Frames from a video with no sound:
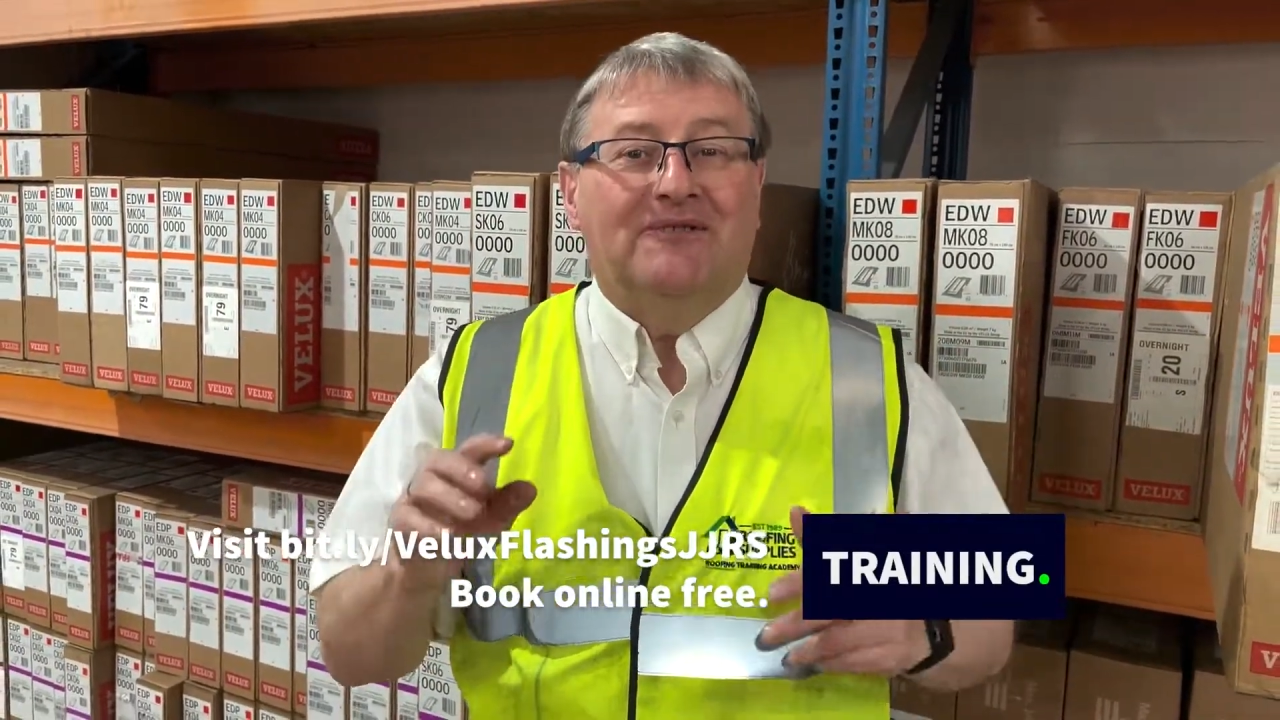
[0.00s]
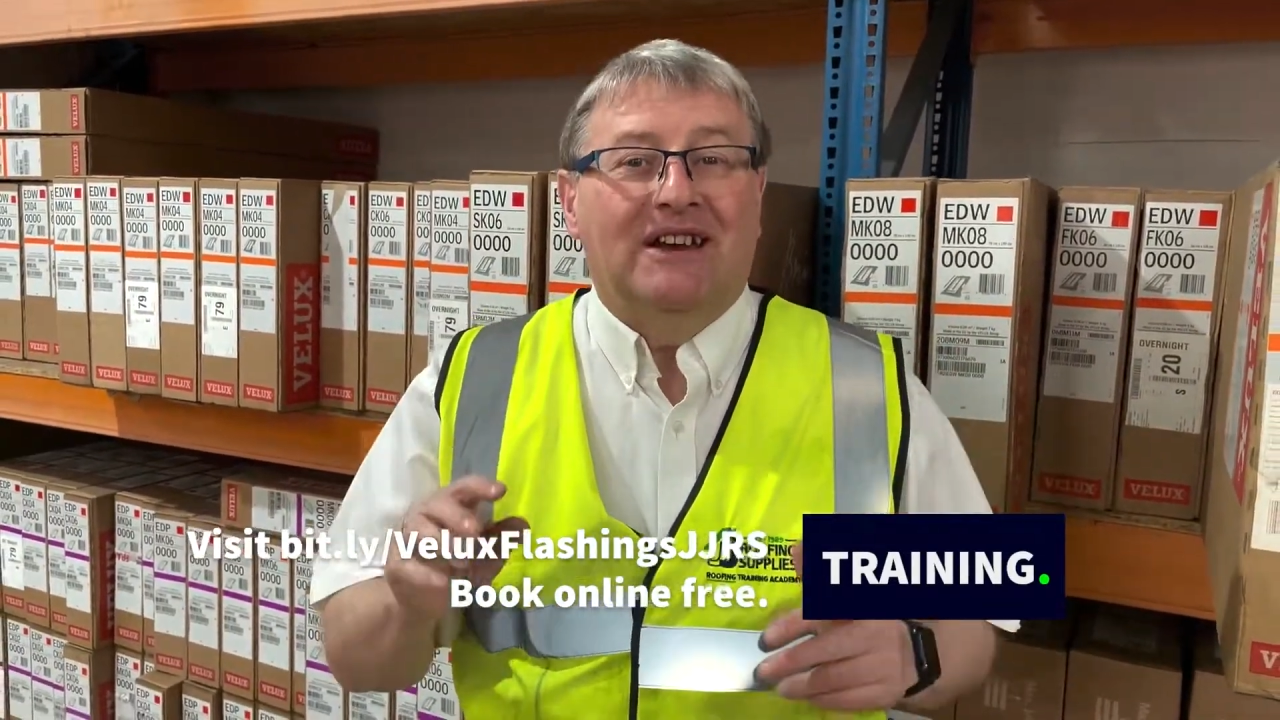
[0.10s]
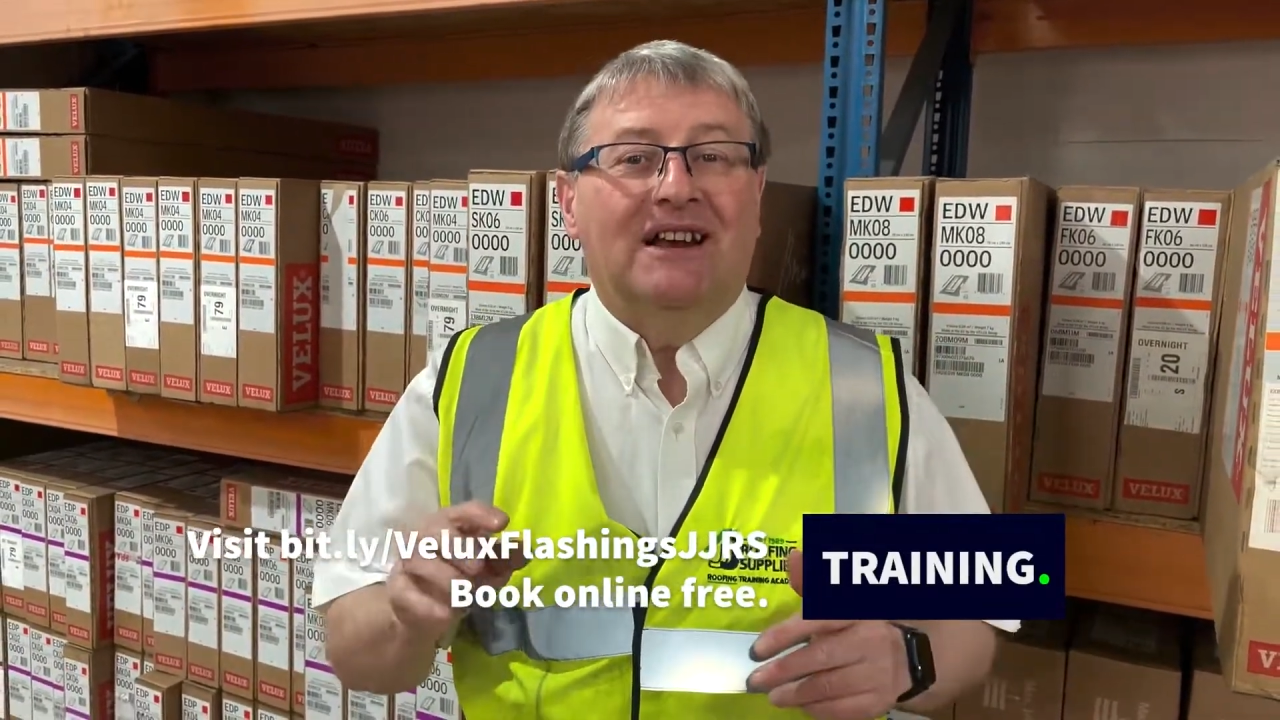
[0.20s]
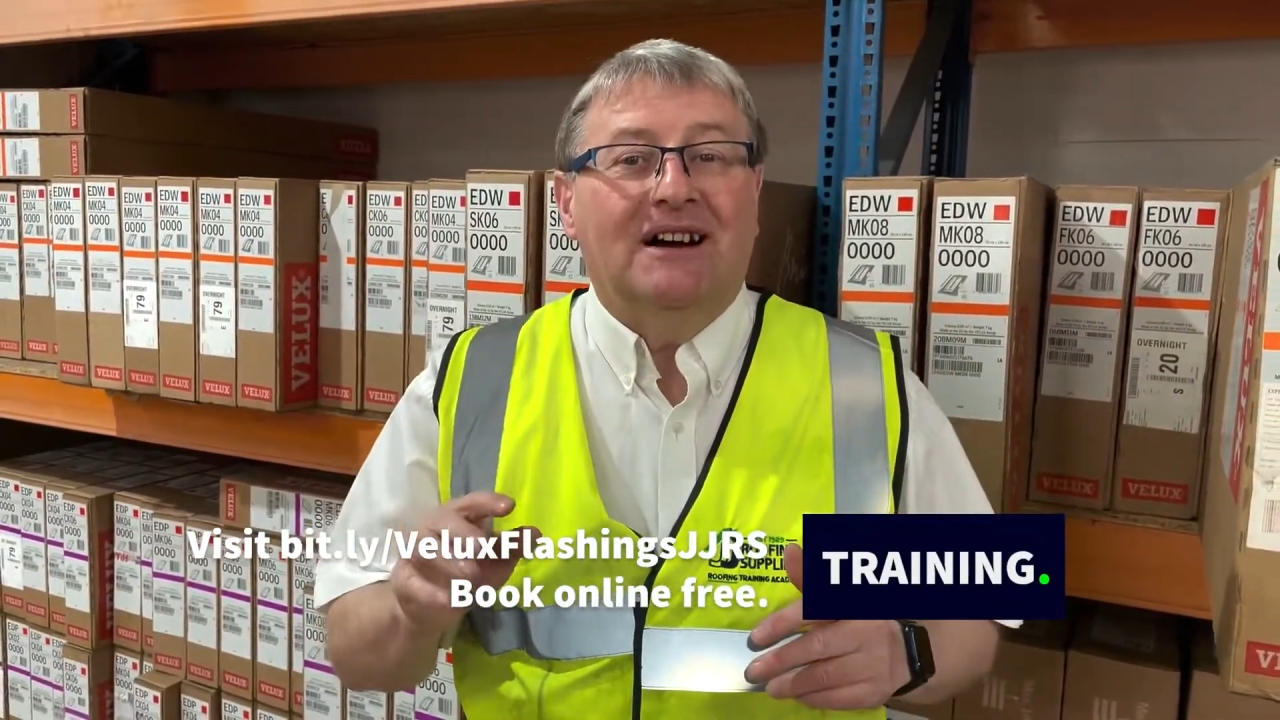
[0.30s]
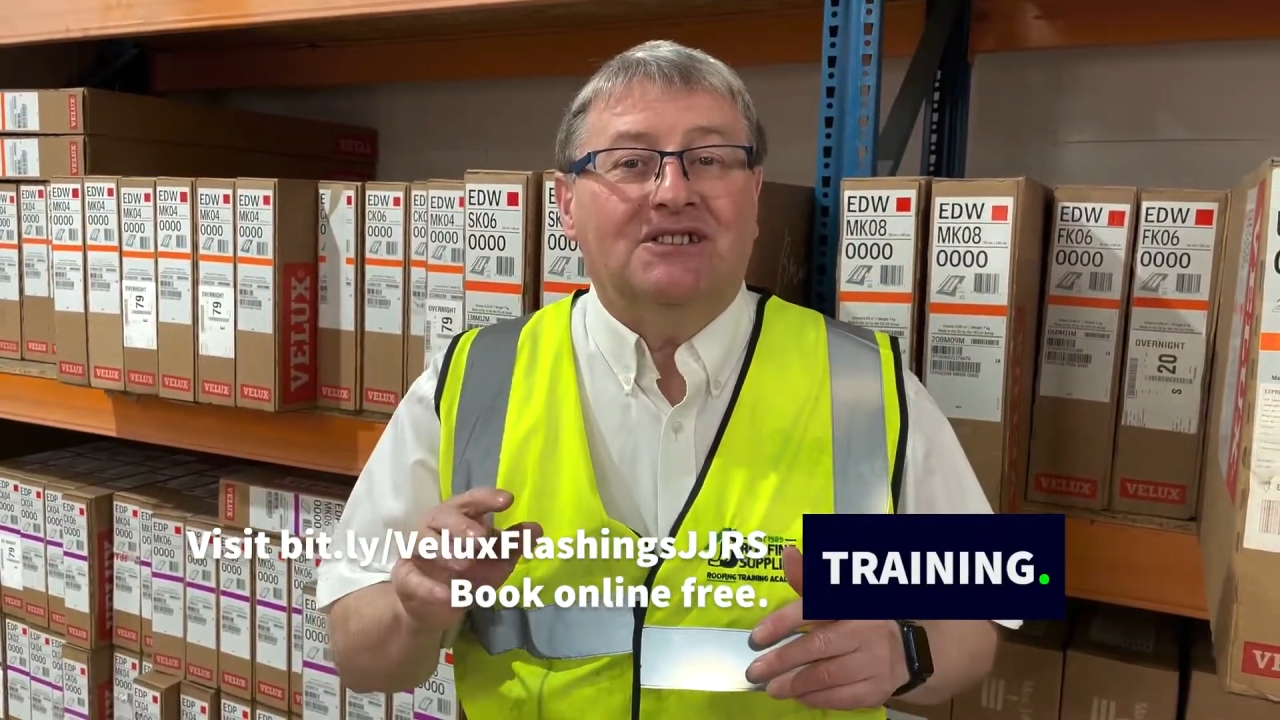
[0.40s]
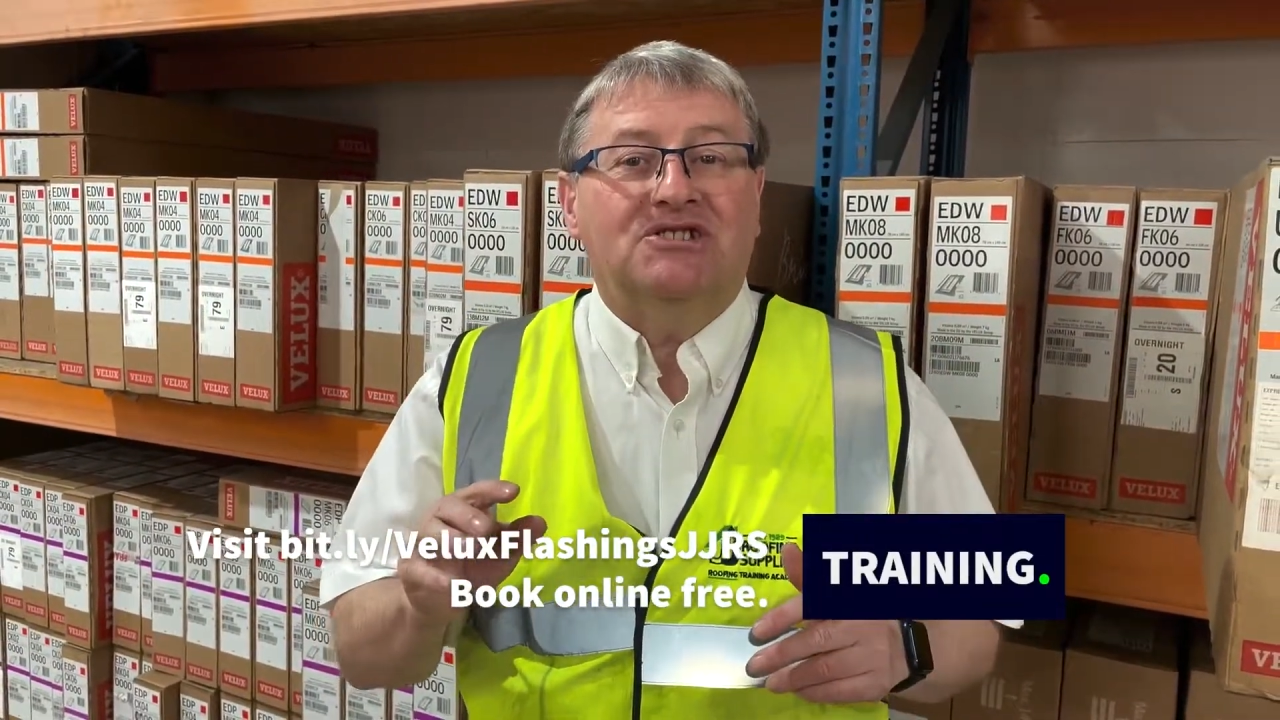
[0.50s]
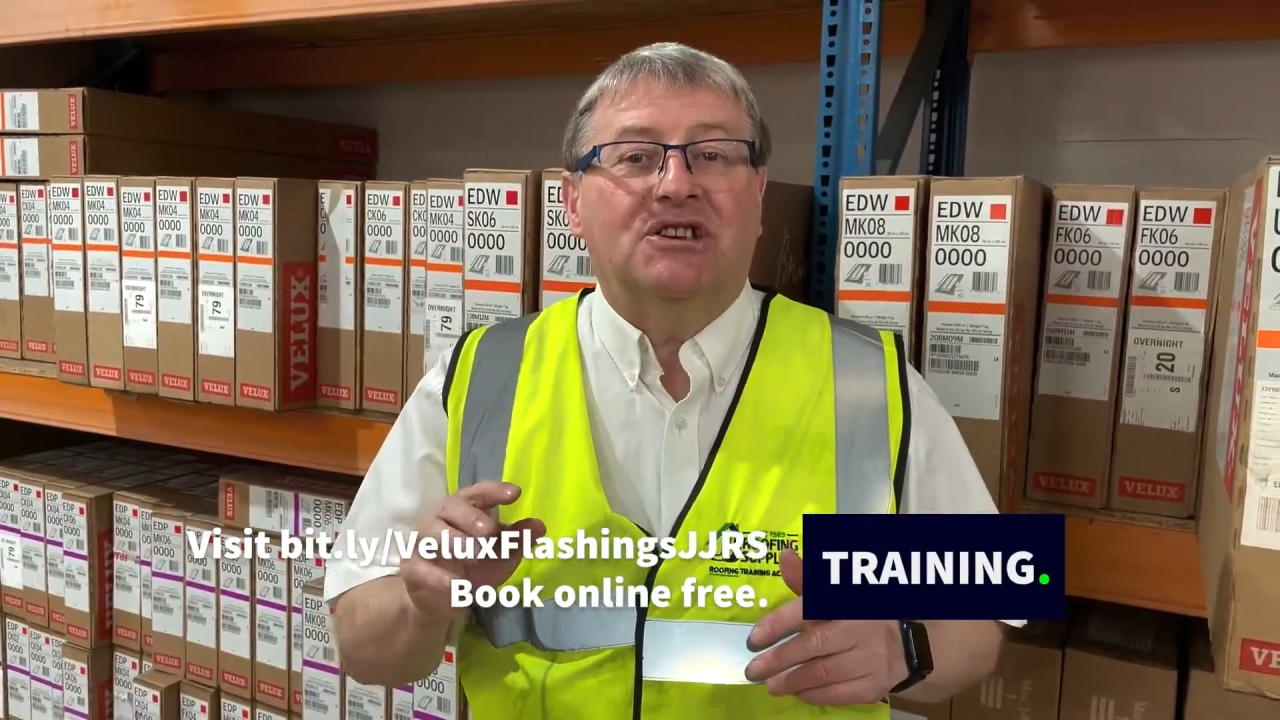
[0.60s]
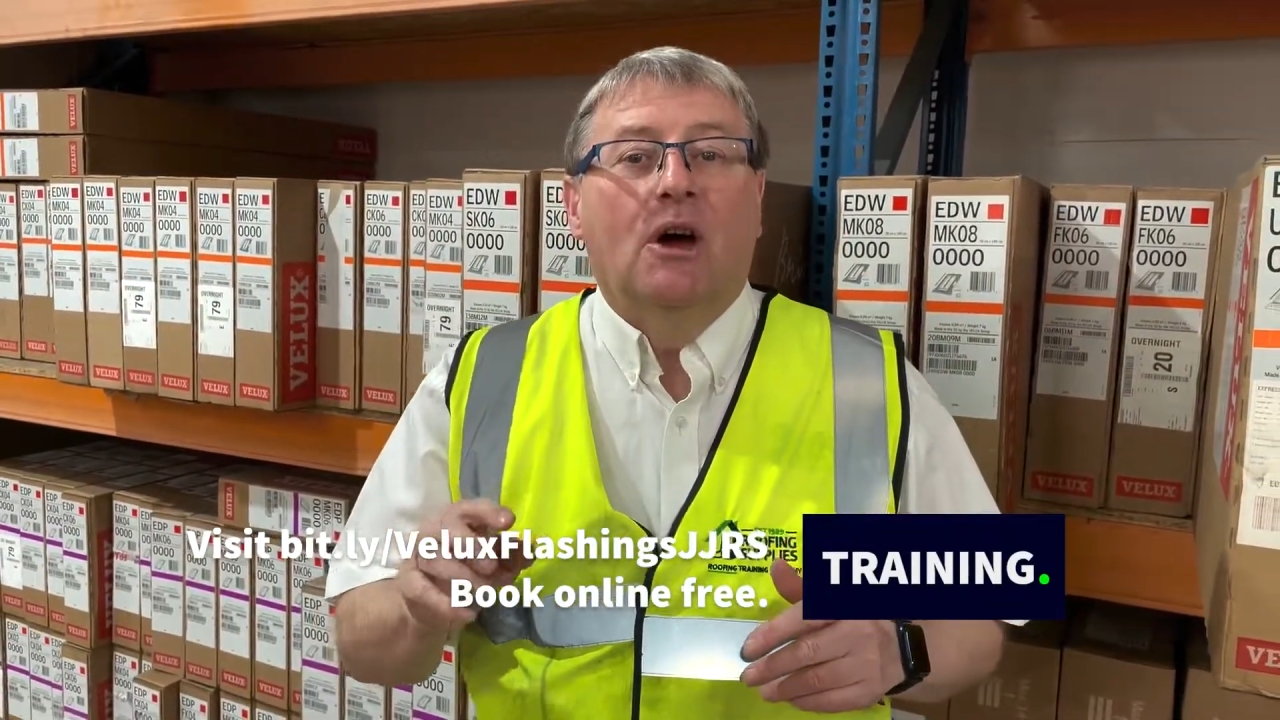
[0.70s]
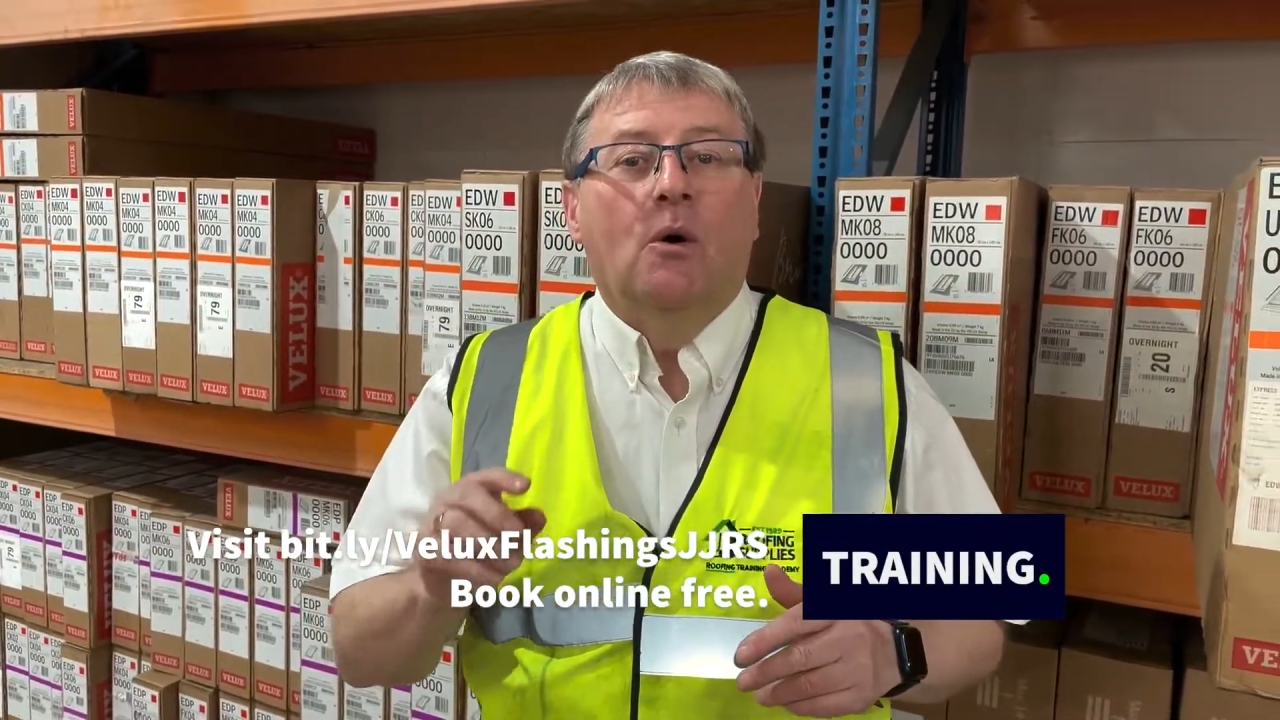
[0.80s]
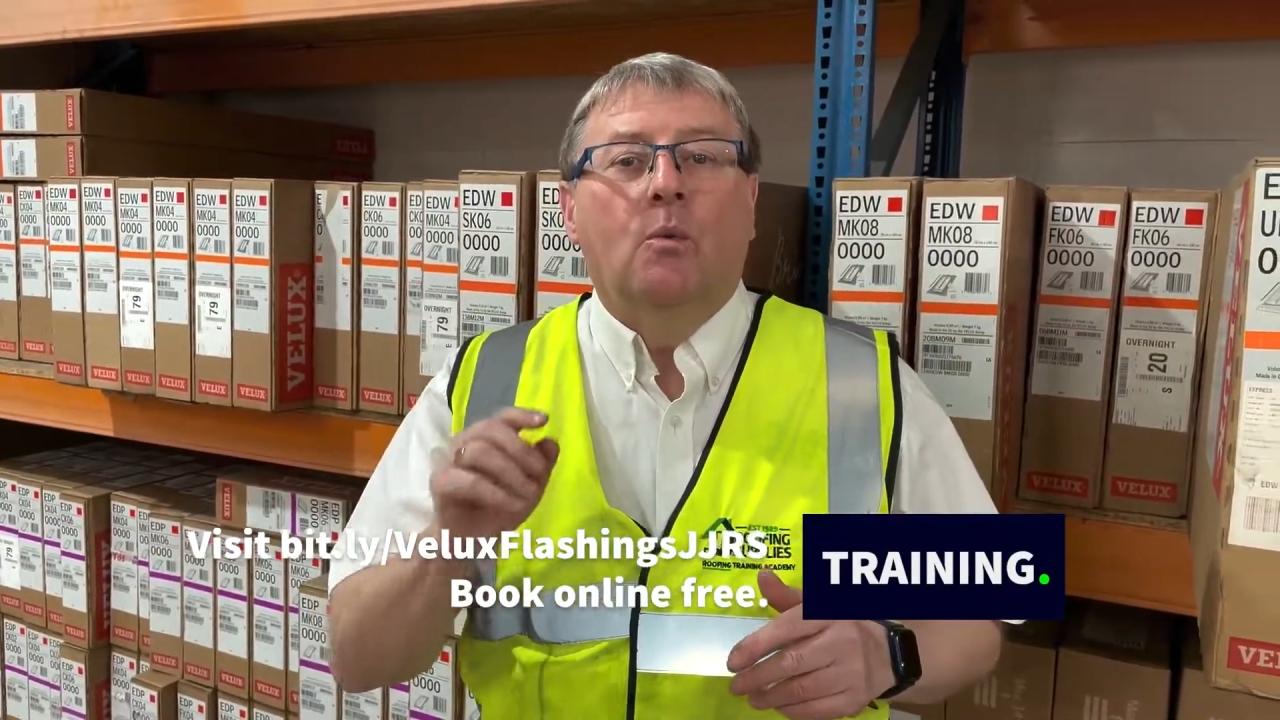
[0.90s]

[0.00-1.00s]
Velux,